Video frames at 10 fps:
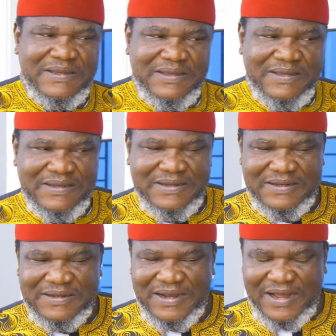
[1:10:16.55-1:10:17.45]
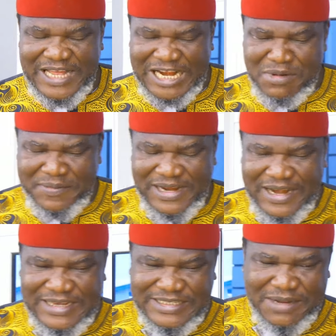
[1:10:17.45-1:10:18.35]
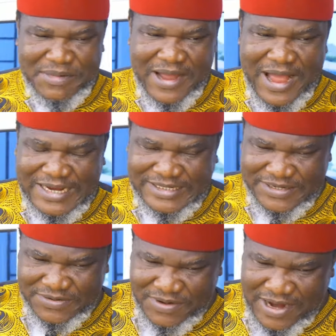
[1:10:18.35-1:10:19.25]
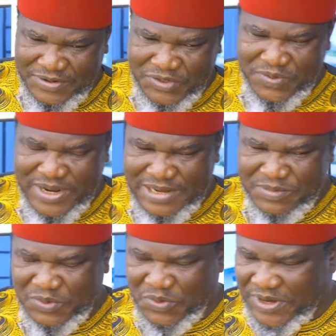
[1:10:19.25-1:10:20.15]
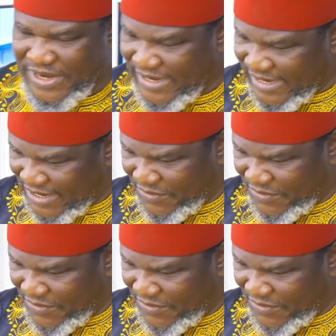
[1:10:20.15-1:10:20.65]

And I remember the last time I asked you how you were able to hear